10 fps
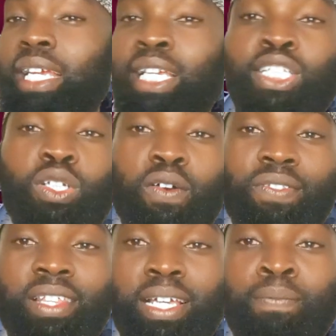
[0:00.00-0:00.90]
each
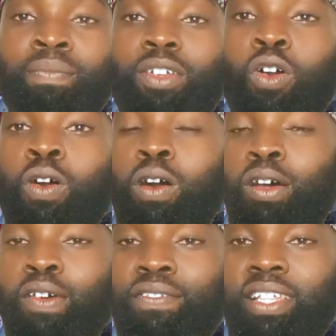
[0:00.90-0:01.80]
of them or
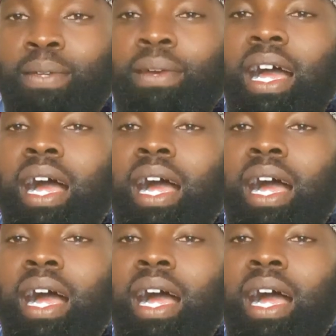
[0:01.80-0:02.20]
all of them